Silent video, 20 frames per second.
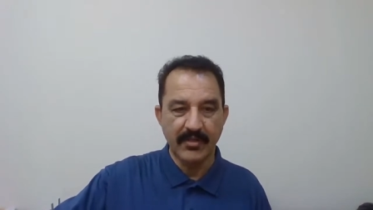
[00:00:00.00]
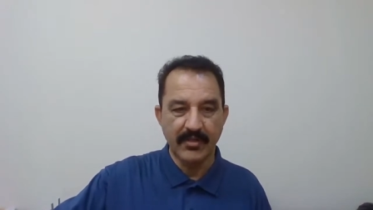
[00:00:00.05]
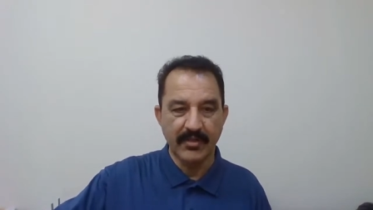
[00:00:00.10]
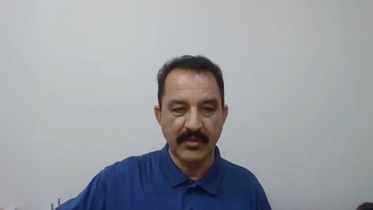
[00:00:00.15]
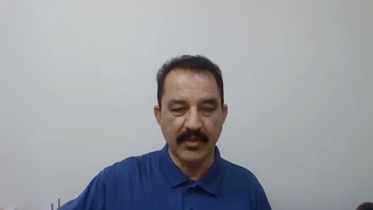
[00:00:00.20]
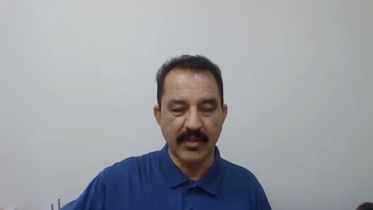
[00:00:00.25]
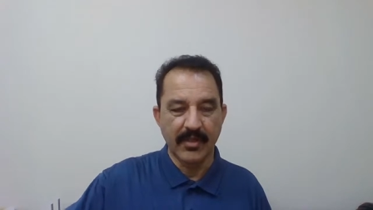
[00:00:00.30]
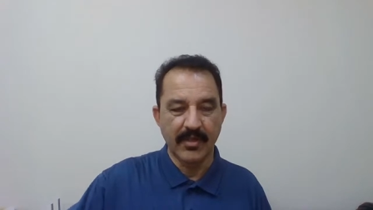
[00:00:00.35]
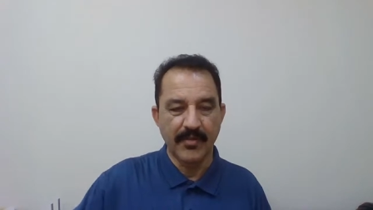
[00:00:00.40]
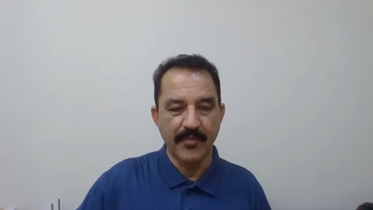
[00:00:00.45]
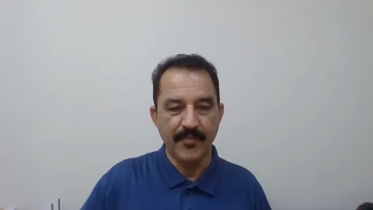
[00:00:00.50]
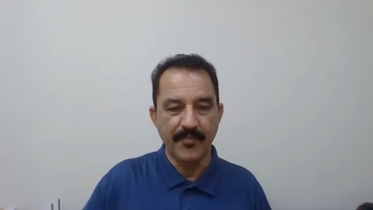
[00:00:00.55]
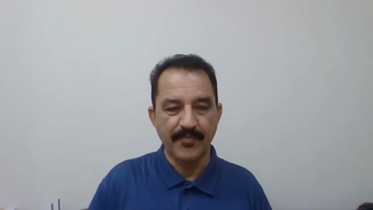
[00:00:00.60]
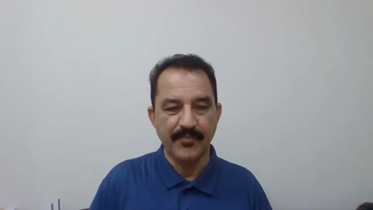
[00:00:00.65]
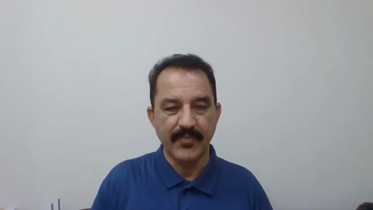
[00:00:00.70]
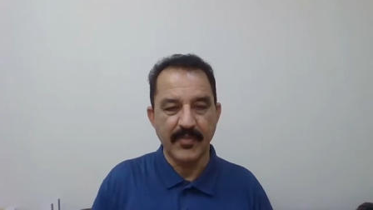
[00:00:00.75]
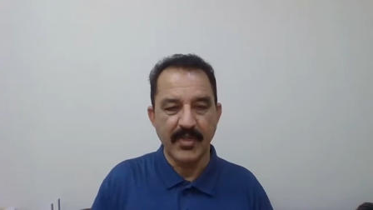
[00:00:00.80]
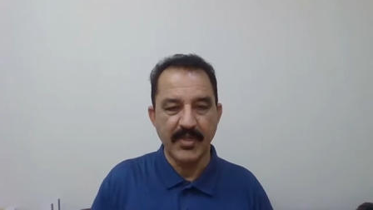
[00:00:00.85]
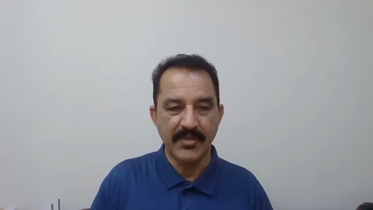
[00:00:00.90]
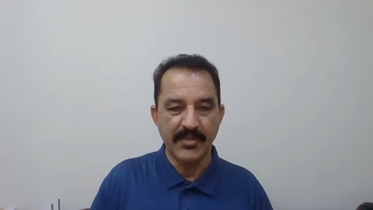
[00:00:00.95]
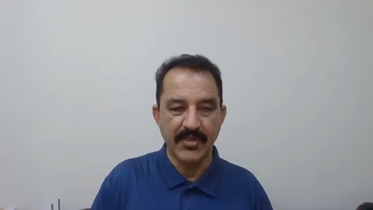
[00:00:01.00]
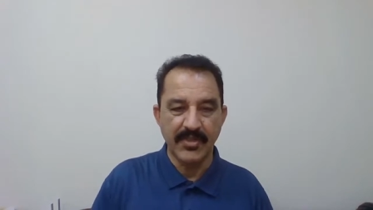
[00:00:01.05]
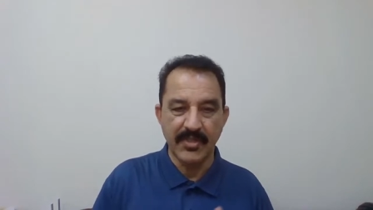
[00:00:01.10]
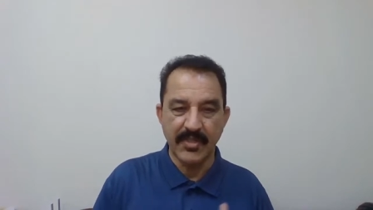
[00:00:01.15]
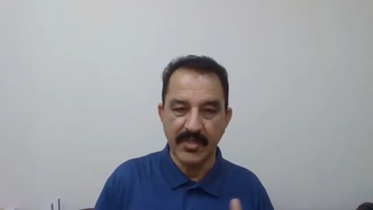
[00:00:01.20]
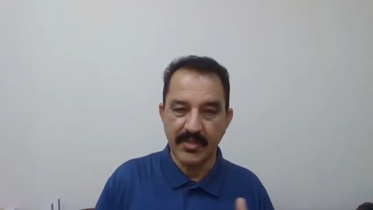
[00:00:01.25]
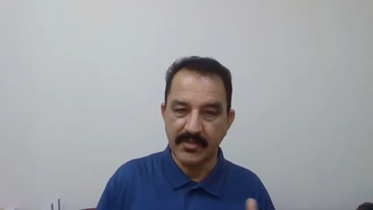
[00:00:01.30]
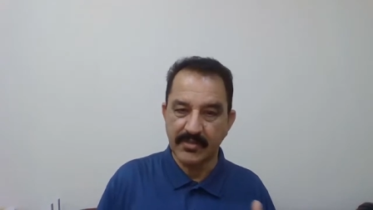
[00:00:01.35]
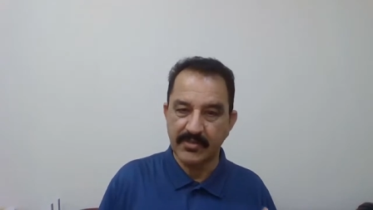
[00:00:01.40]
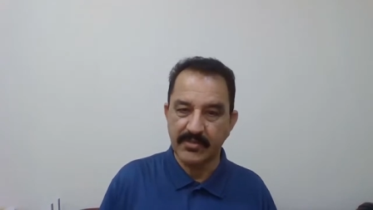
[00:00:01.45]
the
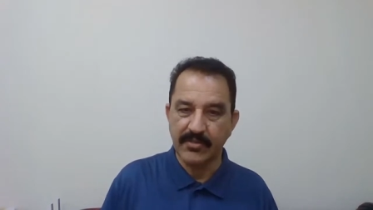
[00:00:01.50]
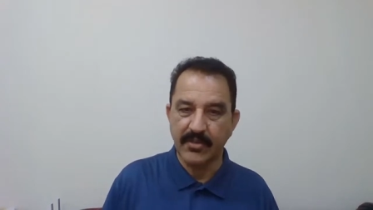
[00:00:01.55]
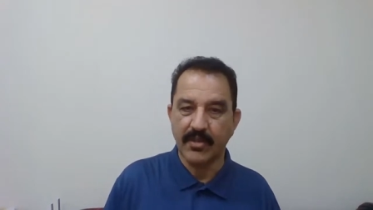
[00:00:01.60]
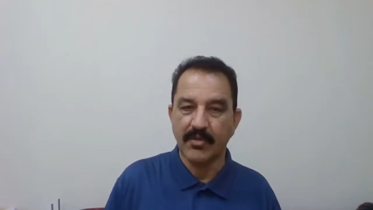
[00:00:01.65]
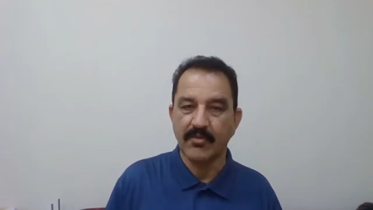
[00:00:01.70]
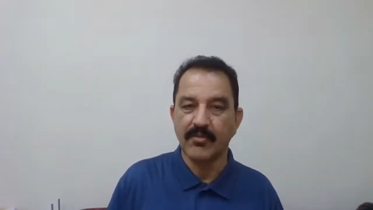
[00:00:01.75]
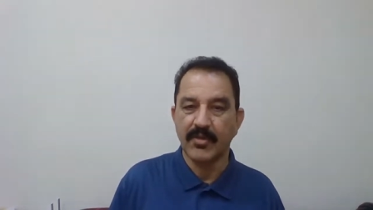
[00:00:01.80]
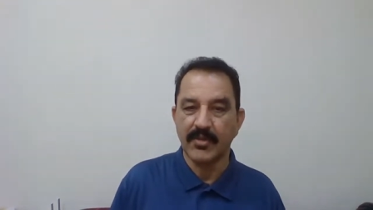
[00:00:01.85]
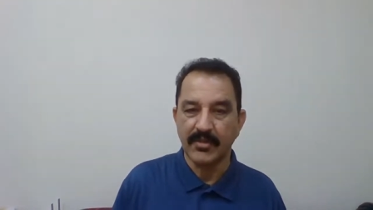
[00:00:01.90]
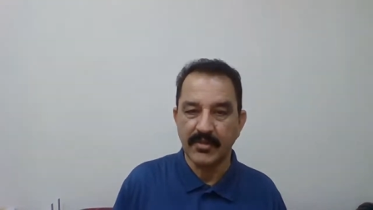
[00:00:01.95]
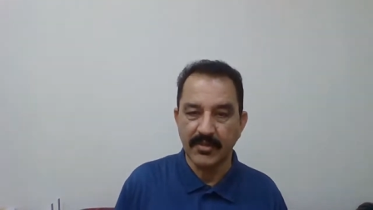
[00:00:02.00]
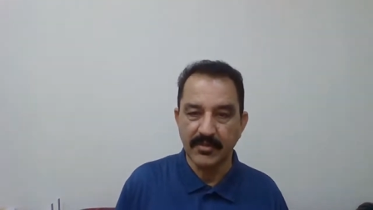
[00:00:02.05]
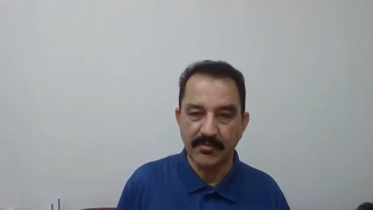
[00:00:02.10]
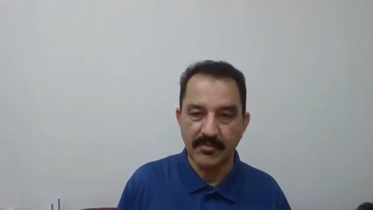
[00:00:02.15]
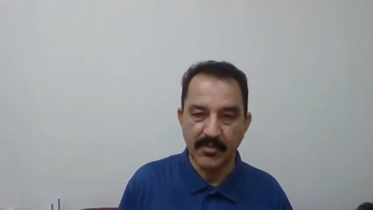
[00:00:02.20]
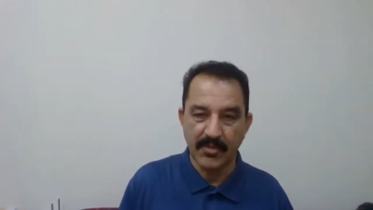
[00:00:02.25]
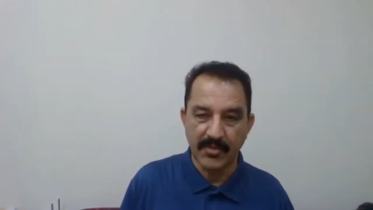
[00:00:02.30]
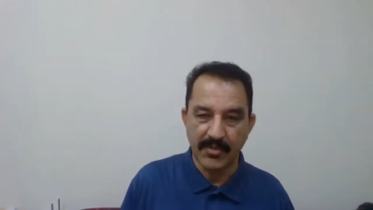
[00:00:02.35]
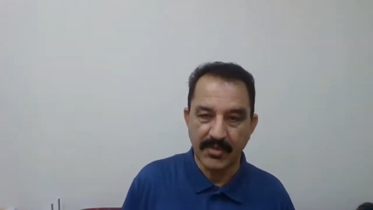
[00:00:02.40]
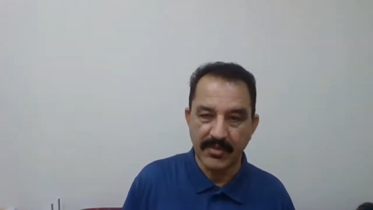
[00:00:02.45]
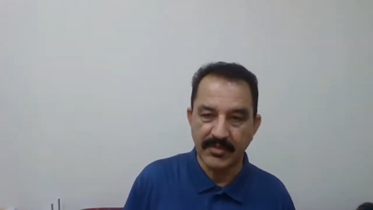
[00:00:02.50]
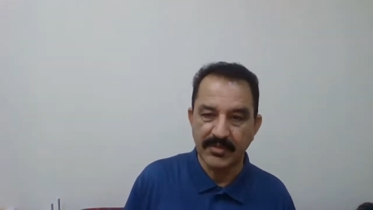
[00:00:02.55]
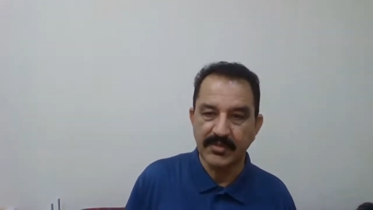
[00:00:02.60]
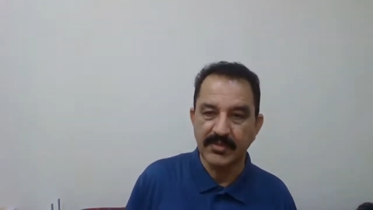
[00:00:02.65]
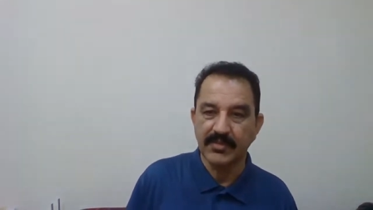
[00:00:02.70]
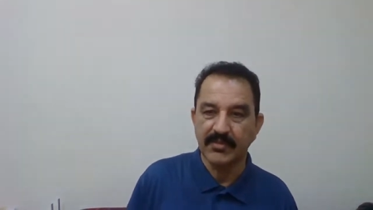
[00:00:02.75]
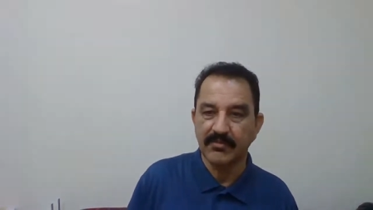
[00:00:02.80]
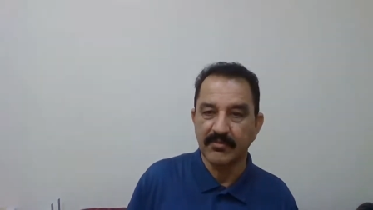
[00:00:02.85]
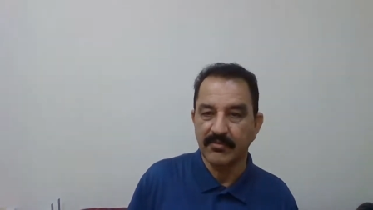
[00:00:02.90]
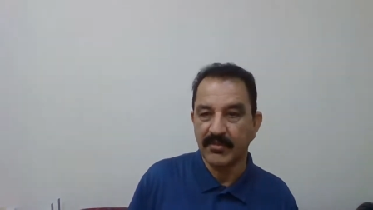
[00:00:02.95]
engineered stormwater
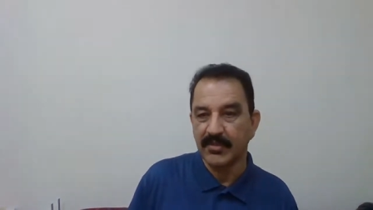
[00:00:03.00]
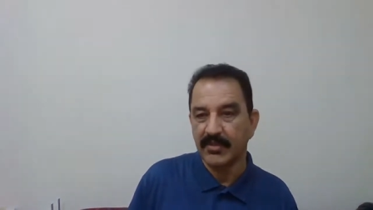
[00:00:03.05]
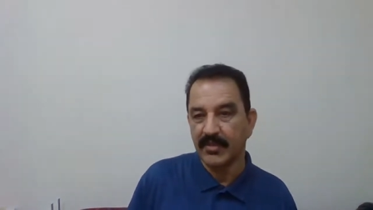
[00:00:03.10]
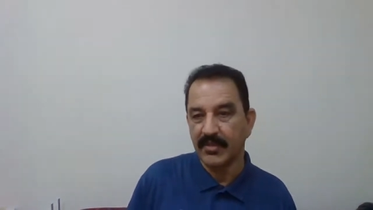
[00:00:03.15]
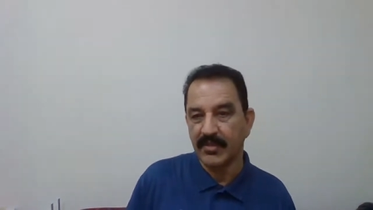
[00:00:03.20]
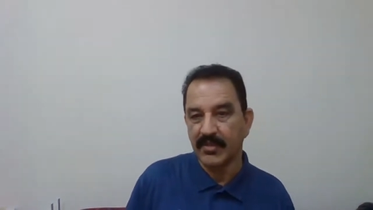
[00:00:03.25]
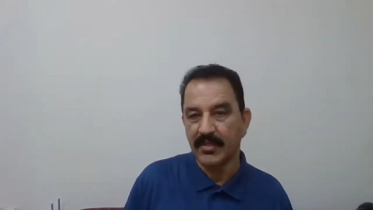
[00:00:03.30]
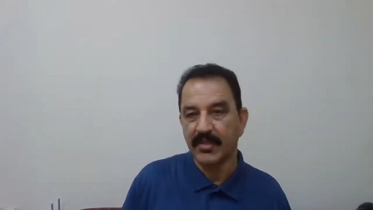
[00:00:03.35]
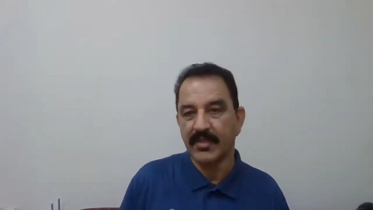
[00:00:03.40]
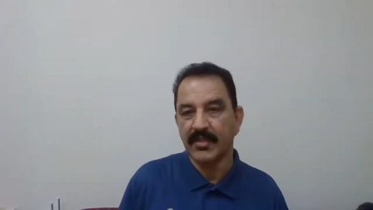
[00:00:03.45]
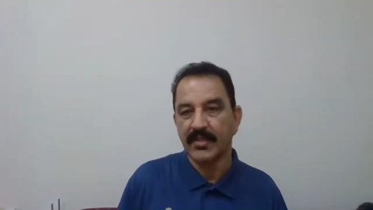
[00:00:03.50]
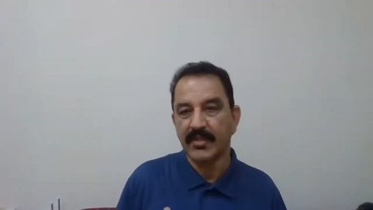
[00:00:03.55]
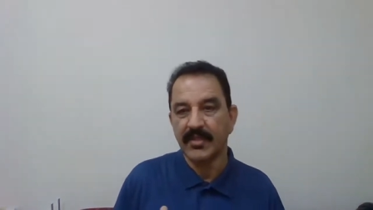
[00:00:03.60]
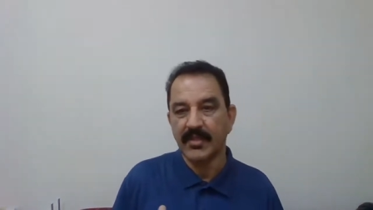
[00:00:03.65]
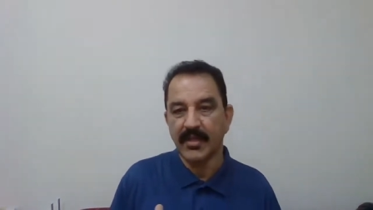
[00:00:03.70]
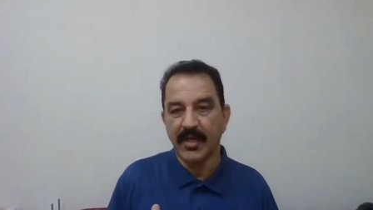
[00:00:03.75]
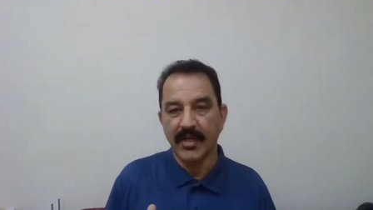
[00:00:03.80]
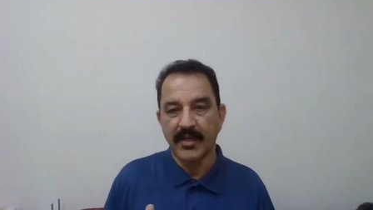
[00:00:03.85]
products with a